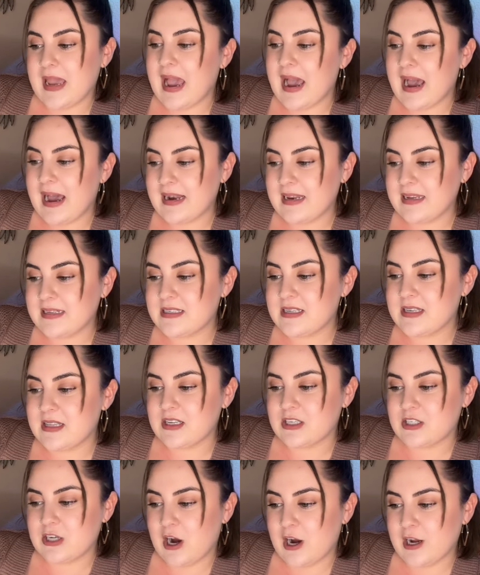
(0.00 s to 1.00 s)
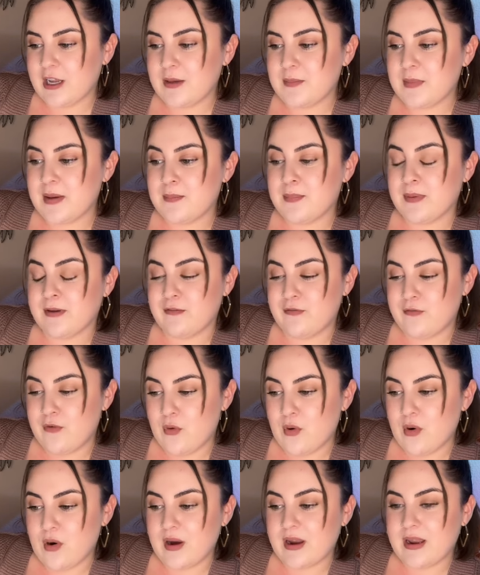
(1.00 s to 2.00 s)
added to the document
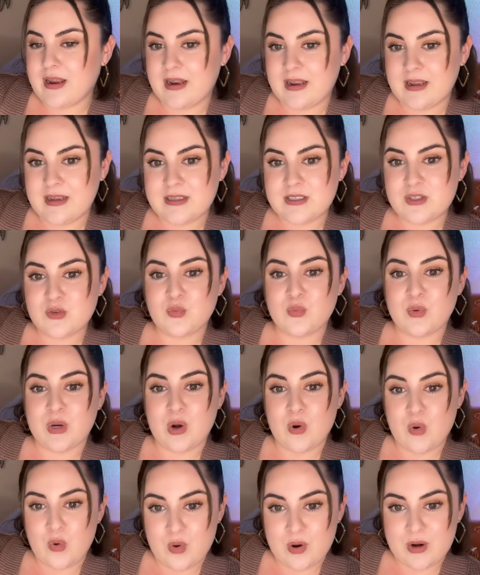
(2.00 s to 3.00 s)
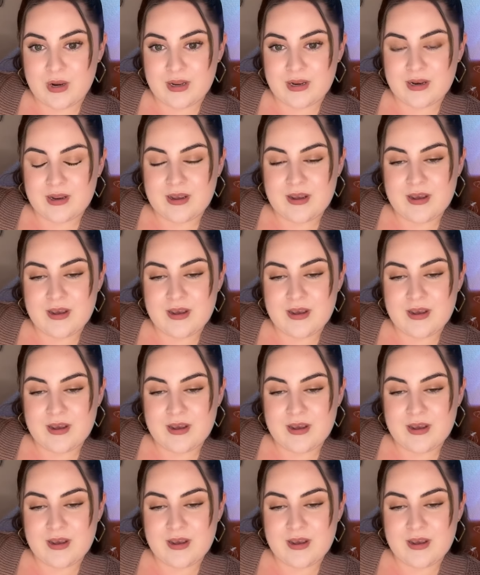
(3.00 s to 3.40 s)
before it is recorded.